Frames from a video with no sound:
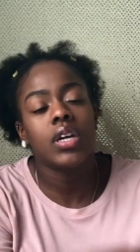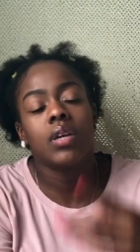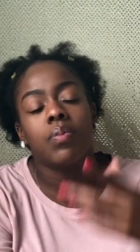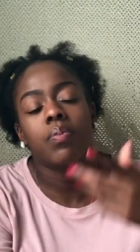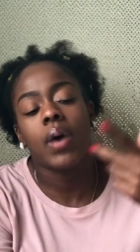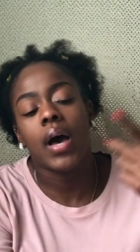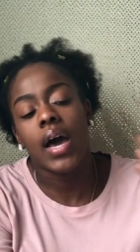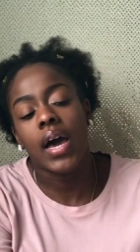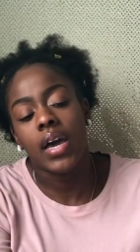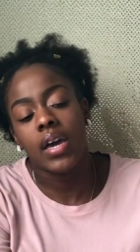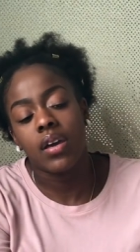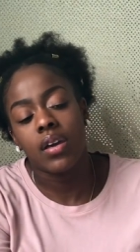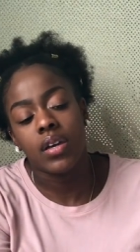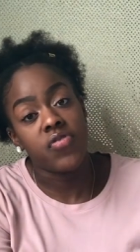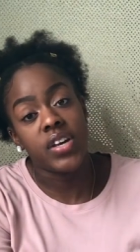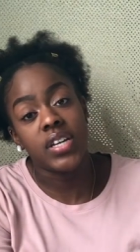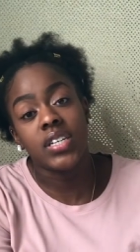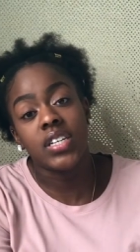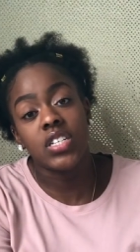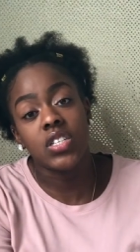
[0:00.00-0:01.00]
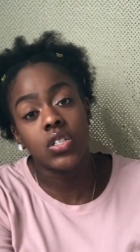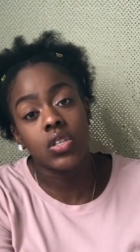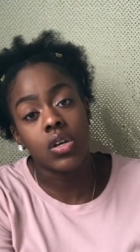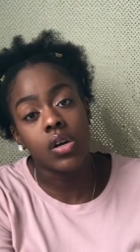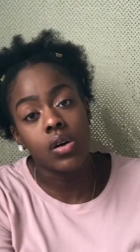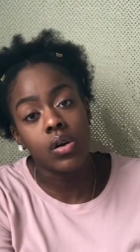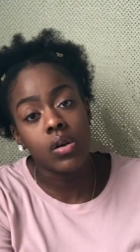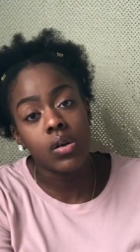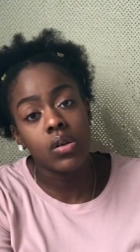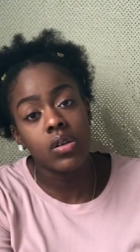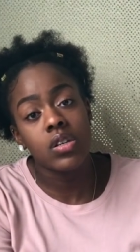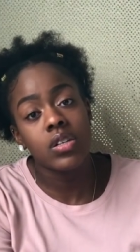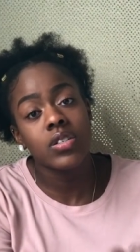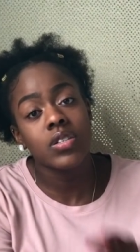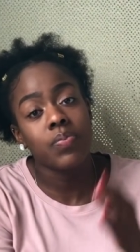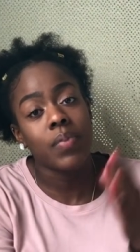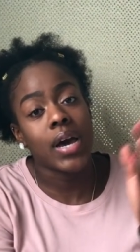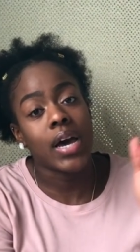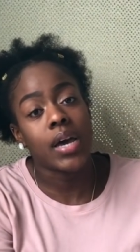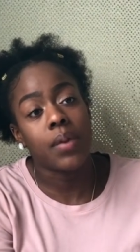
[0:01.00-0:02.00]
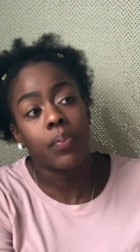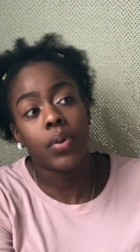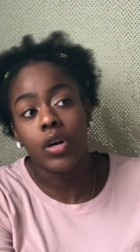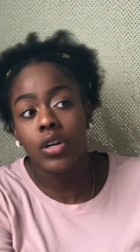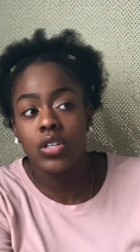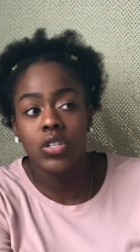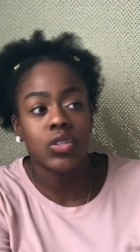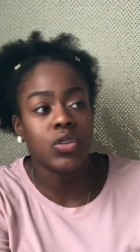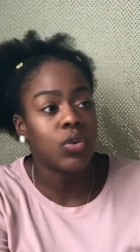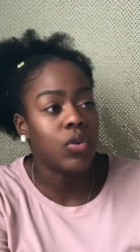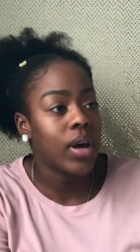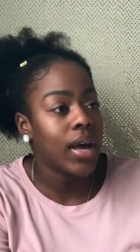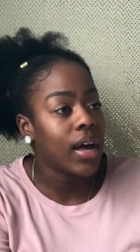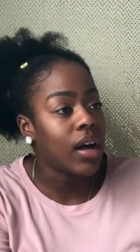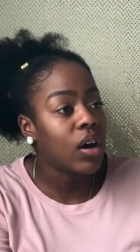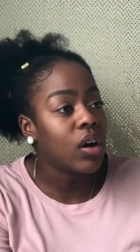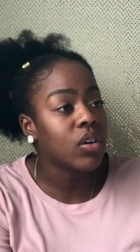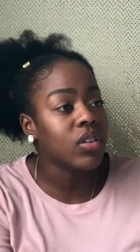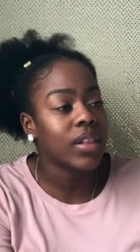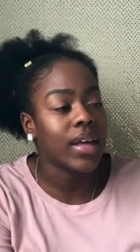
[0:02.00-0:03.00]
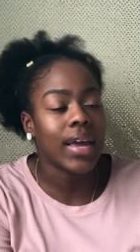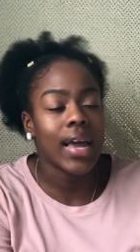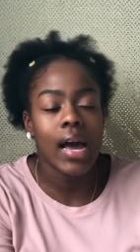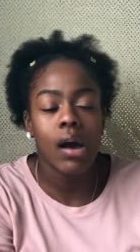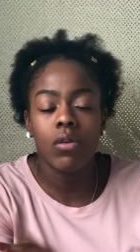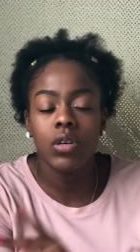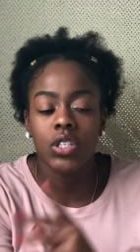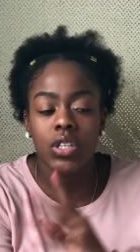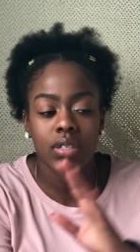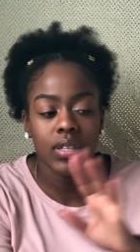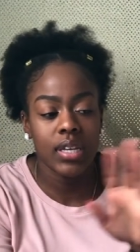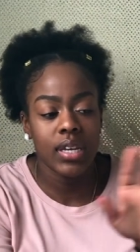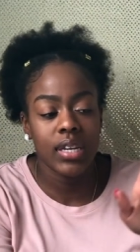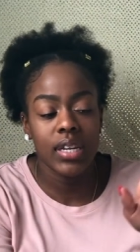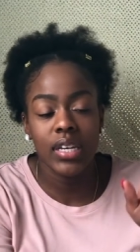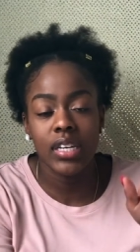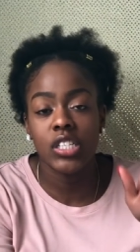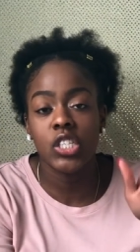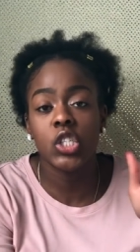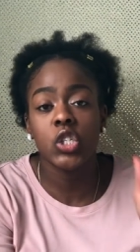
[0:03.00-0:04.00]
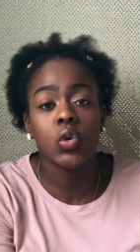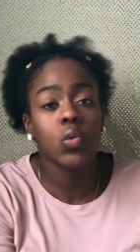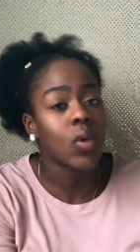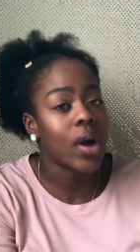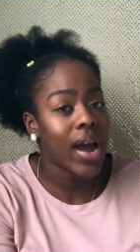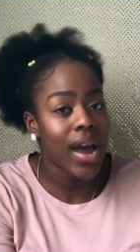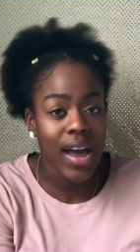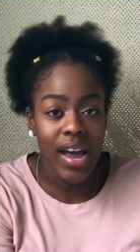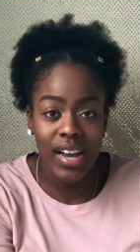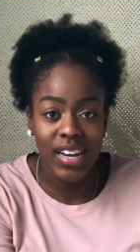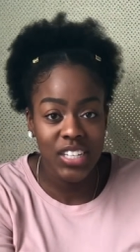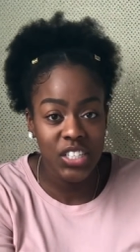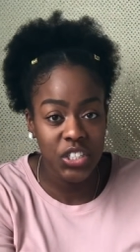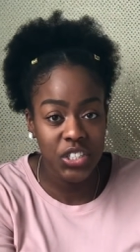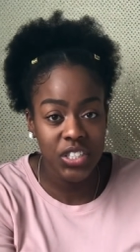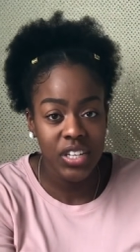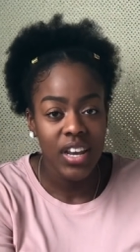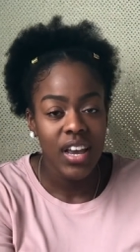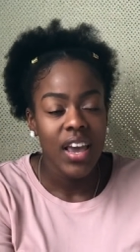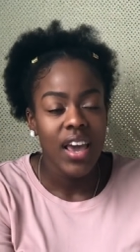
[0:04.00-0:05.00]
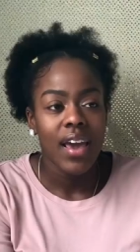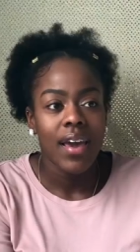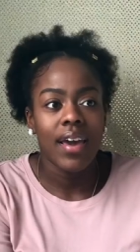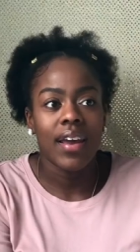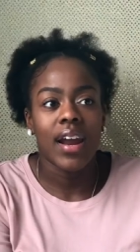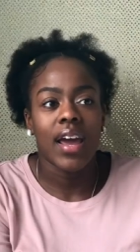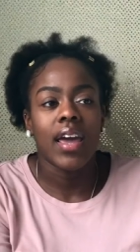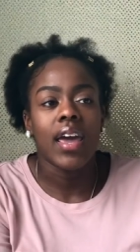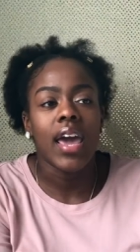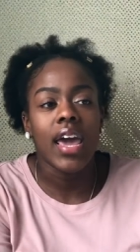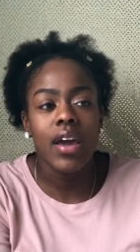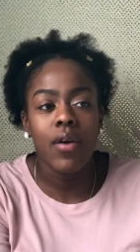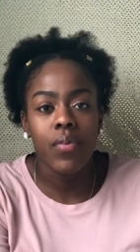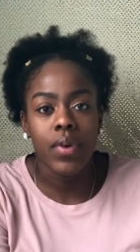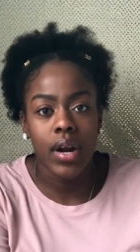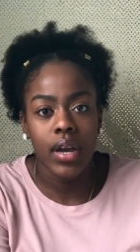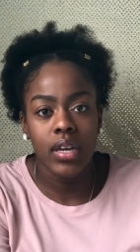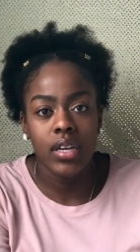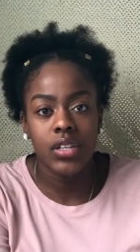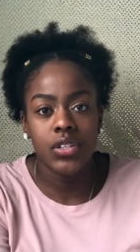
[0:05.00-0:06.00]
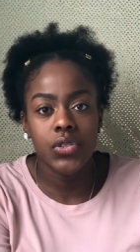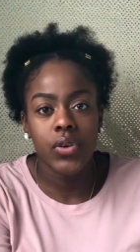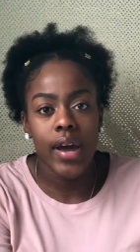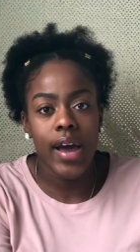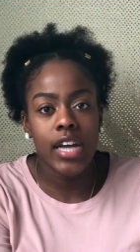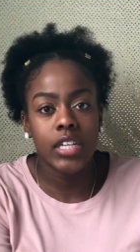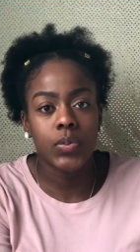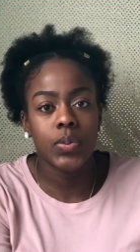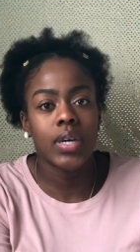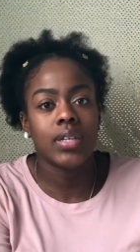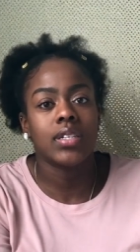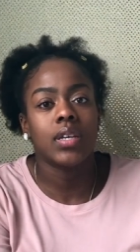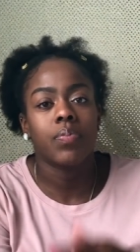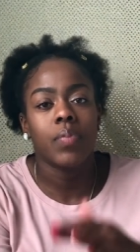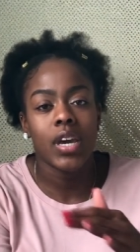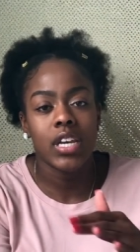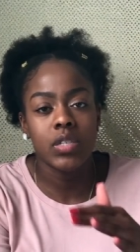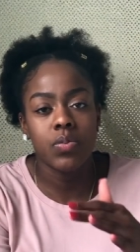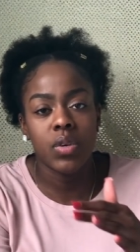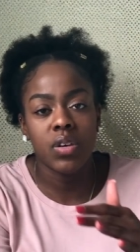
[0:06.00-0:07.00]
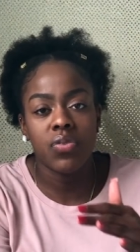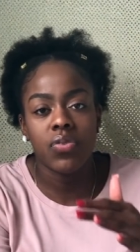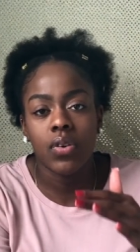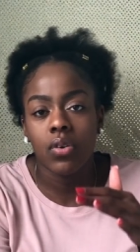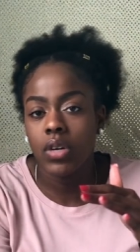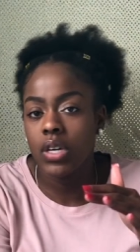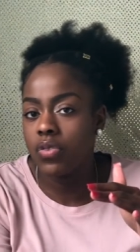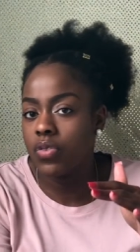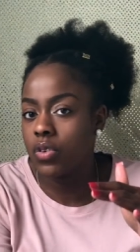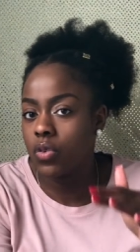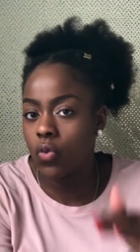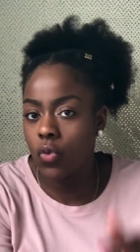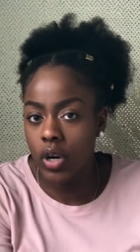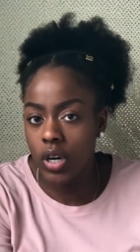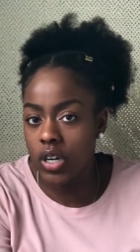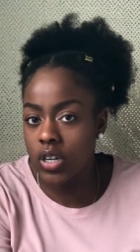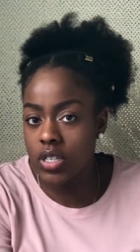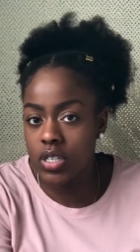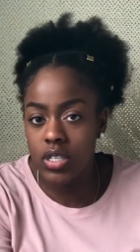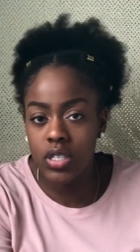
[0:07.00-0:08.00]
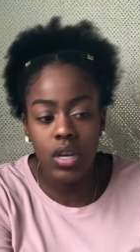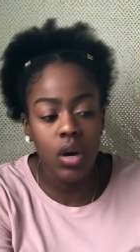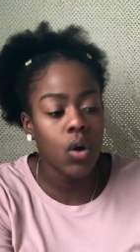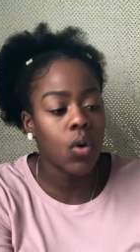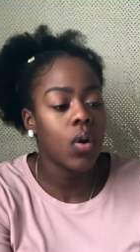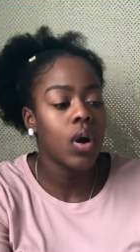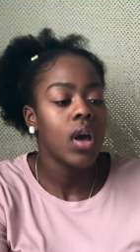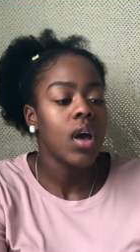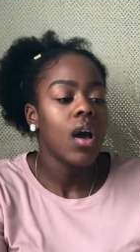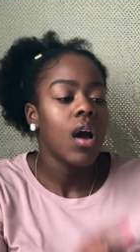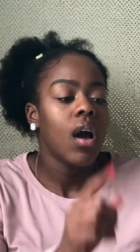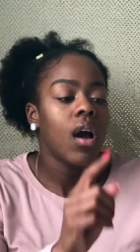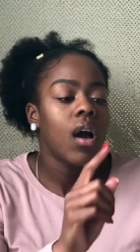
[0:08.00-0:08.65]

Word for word: did my fitness goals my personal health like i was just eating trash and i hate when i eat trash because it makes me feel even worse so